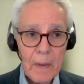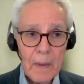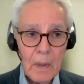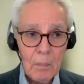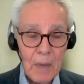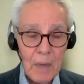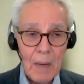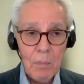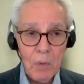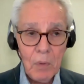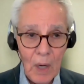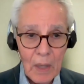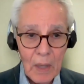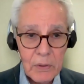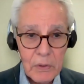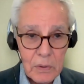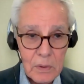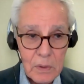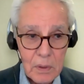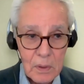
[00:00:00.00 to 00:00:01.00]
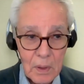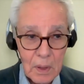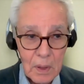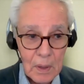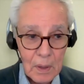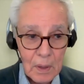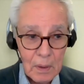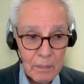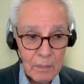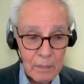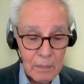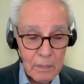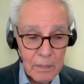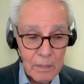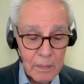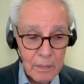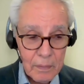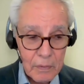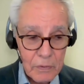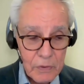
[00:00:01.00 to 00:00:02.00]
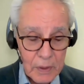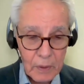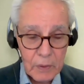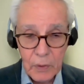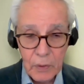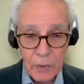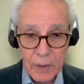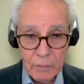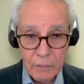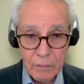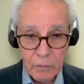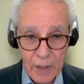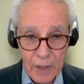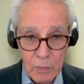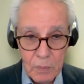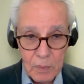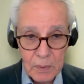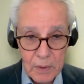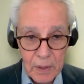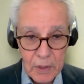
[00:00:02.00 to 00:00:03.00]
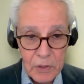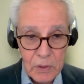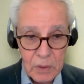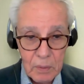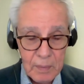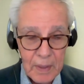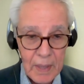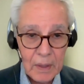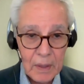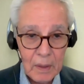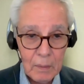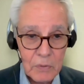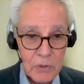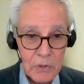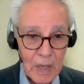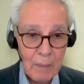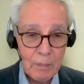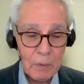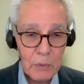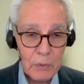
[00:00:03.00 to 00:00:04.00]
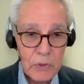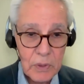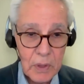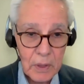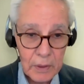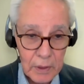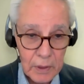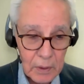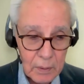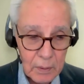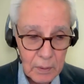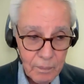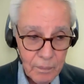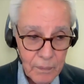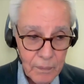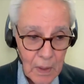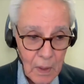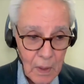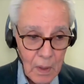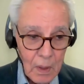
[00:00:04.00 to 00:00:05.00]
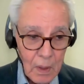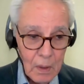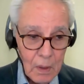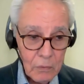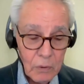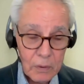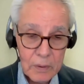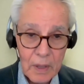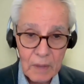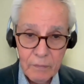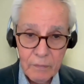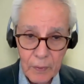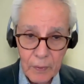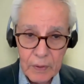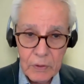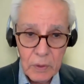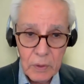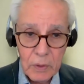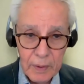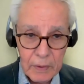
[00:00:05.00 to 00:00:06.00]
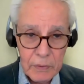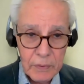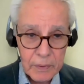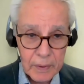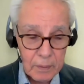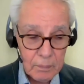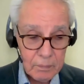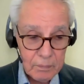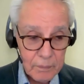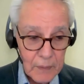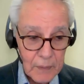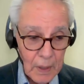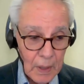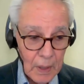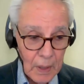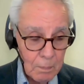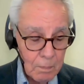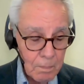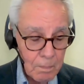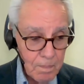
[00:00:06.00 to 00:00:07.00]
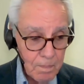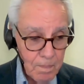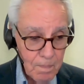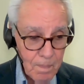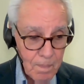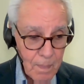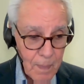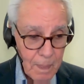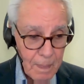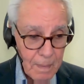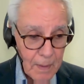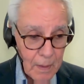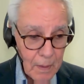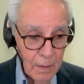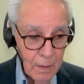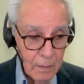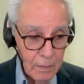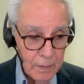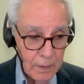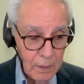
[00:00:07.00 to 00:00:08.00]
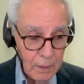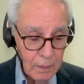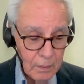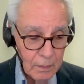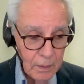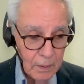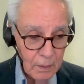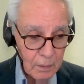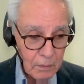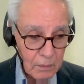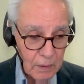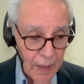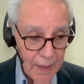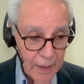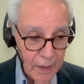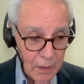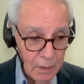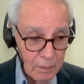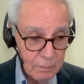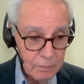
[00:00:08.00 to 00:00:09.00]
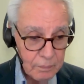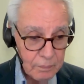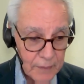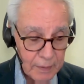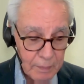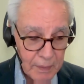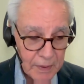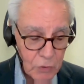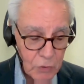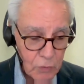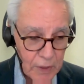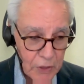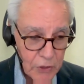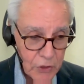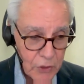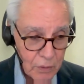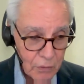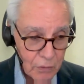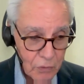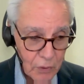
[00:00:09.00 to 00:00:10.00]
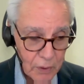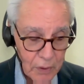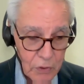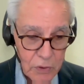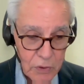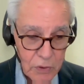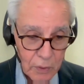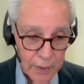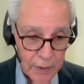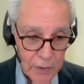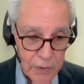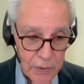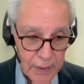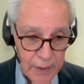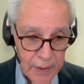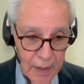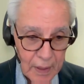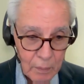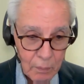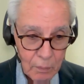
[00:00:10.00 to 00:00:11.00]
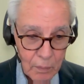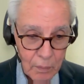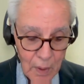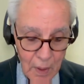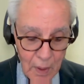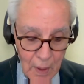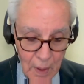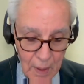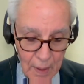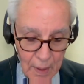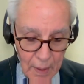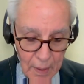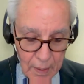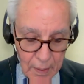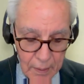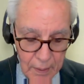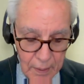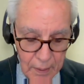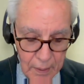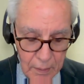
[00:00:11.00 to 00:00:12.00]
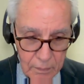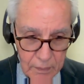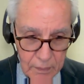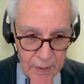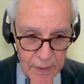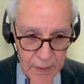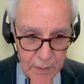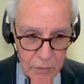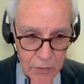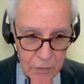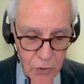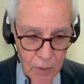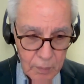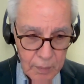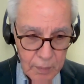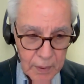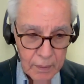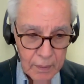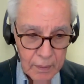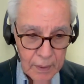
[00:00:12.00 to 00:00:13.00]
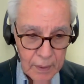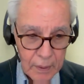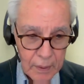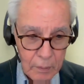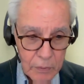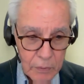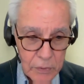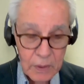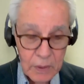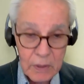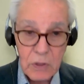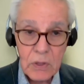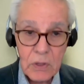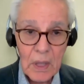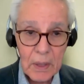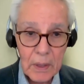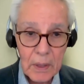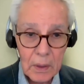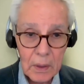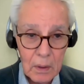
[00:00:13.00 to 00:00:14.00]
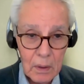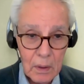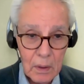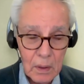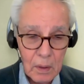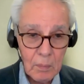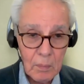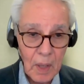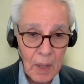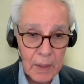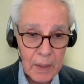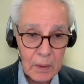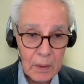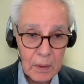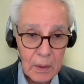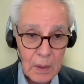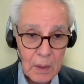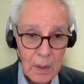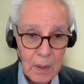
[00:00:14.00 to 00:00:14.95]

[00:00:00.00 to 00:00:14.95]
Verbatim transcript: uh, my boss, uh, the Secretary of Transportation, a man named Samuel Skinner, took that very seriously. Um, the the entire administration took it seriously, and he he determined that he was going to study the market.